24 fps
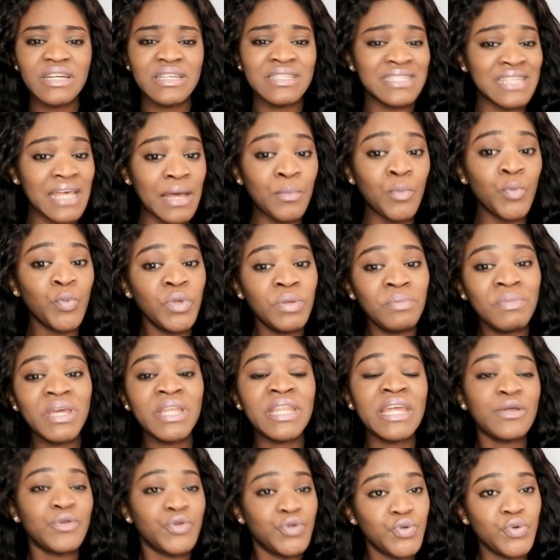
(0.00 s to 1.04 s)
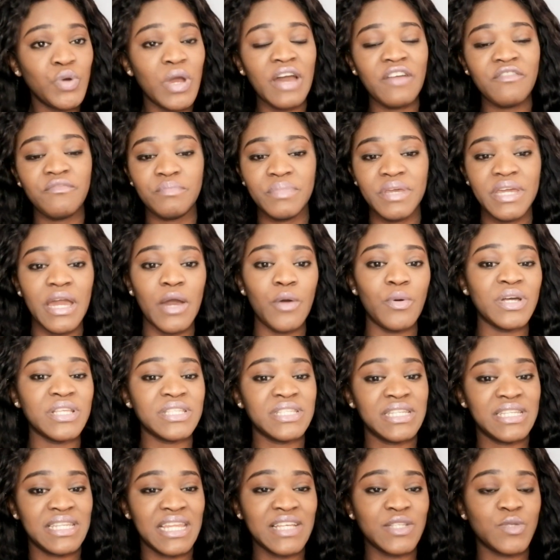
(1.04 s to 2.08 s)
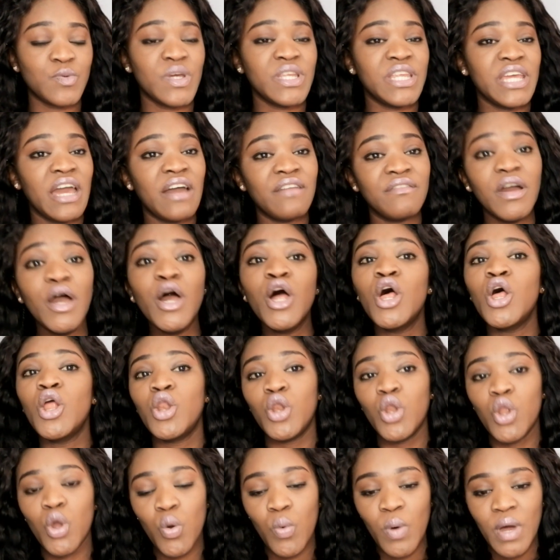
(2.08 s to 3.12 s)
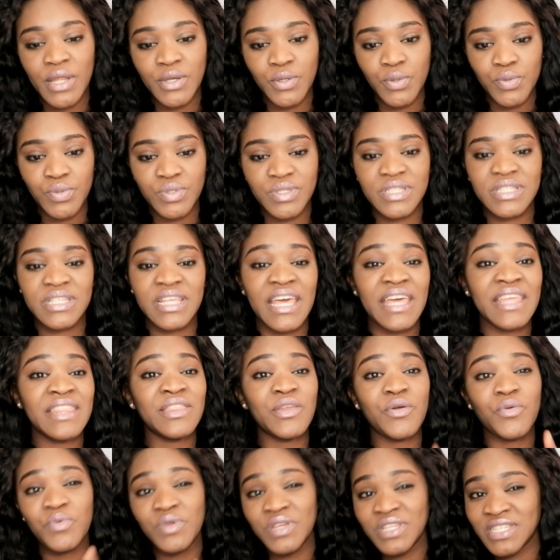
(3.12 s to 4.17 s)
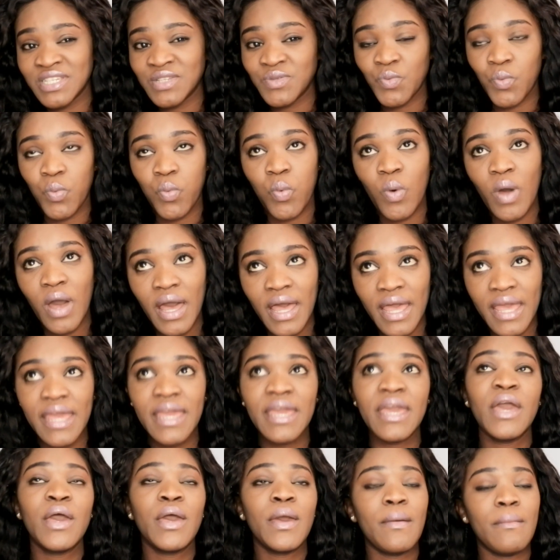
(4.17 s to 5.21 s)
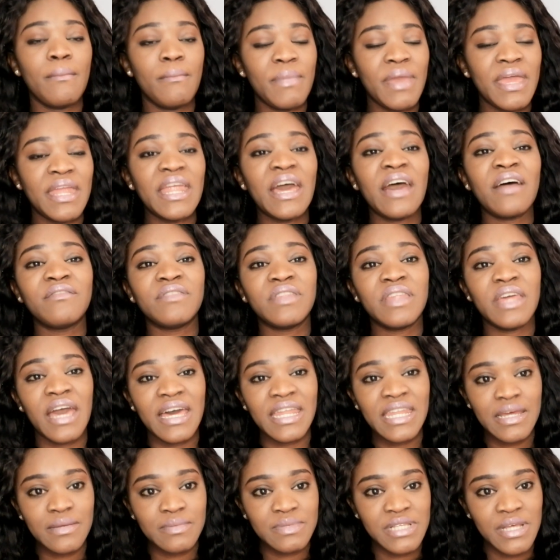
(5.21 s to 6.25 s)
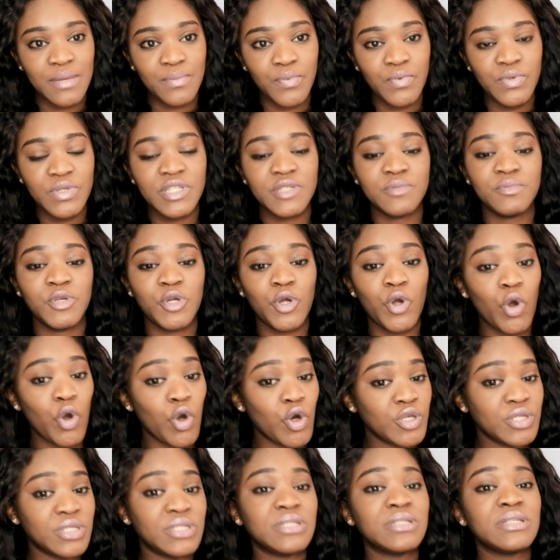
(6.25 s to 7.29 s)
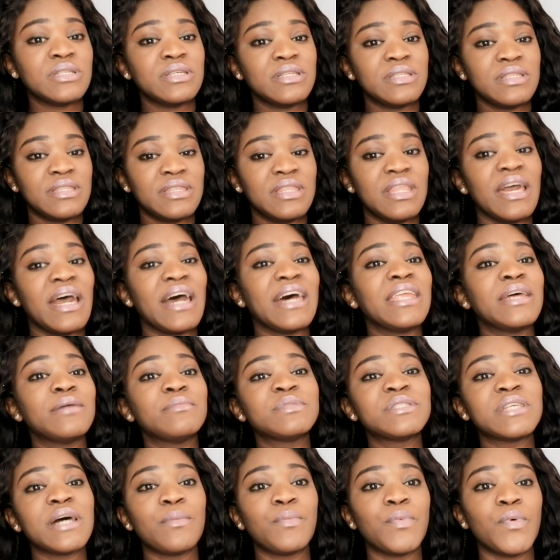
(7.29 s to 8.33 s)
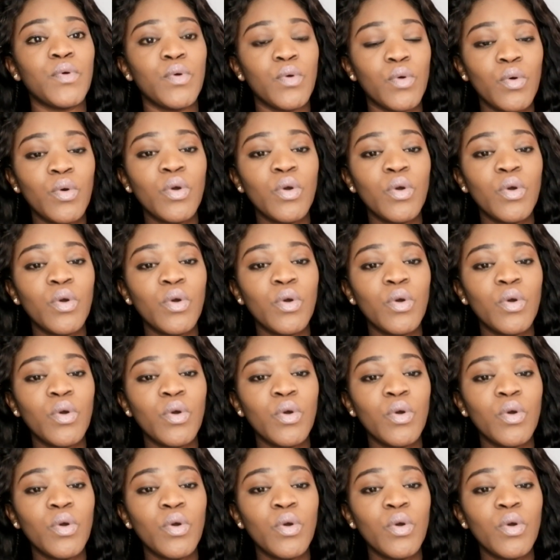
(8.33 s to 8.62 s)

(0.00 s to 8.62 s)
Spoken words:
Some women do have bigger ones, and that's why they have lower notes. And the reason why men have the Adam's apple is because the Adam's apple is a